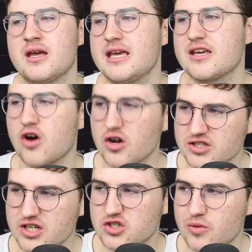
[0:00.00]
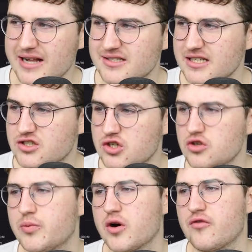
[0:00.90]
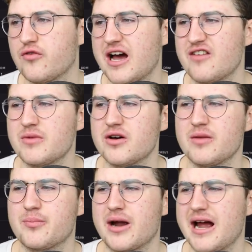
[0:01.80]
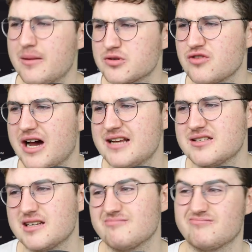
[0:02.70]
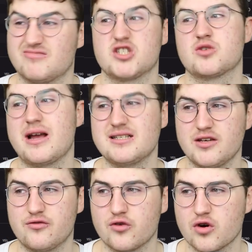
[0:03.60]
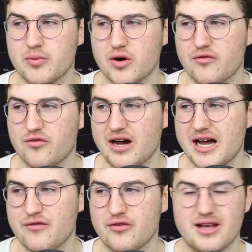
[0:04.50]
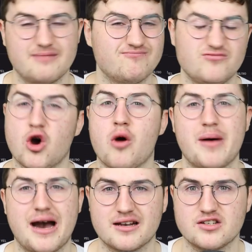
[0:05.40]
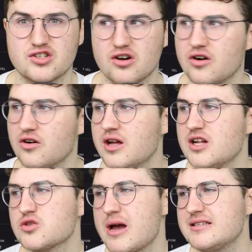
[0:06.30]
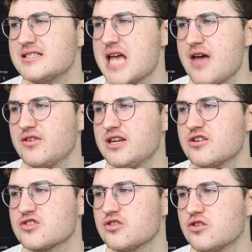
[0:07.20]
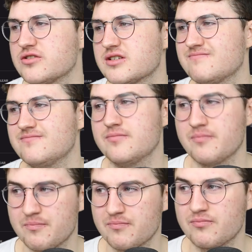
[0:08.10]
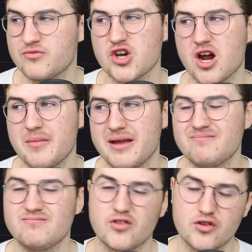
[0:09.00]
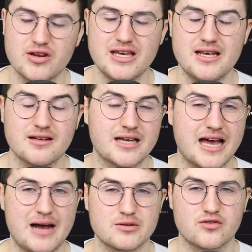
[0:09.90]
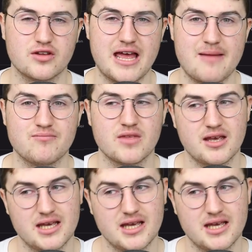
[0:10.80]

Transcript: He cost us 22.5 million, perhaps rising to 24.5. Not bad at all. 27 years old. German, 3 caps for them.